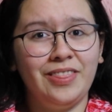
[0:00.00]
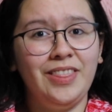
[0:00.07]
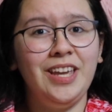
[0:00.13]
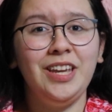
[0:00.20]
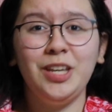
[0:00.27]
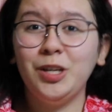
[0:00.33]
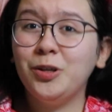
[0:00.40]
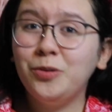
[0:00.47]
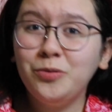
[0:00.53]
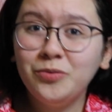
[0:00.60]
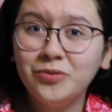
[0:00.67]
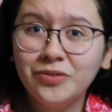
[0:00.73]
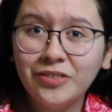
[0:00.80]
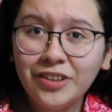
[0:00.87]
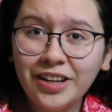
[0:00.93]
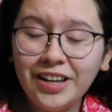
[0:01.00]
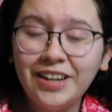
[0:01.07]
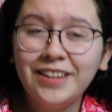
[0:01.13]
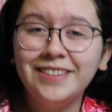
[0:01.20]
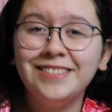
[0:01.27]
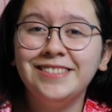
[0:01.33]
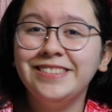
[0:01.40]
thank you,
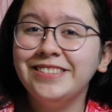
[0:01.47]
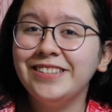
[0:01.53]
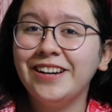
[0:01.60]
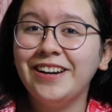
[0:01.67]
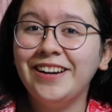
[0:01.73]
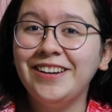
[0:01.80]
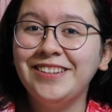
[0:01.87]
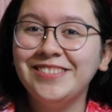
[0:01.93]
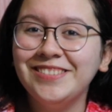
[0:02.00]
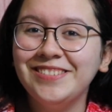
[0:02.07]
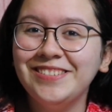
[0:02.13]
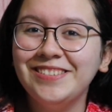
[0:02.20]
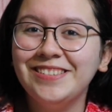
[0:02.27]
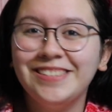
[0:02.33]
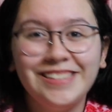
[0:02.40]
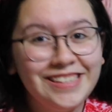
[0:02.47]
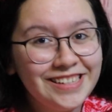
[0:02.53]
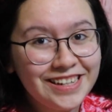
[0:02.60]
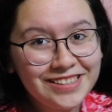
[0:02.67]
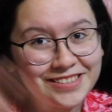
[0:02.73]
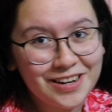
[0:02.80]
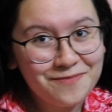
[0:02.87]
and I'll see you
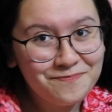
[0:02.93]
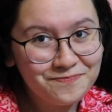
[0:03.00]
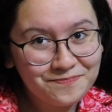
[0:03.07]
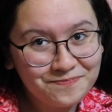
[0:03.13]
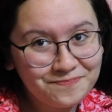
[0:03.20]
next time.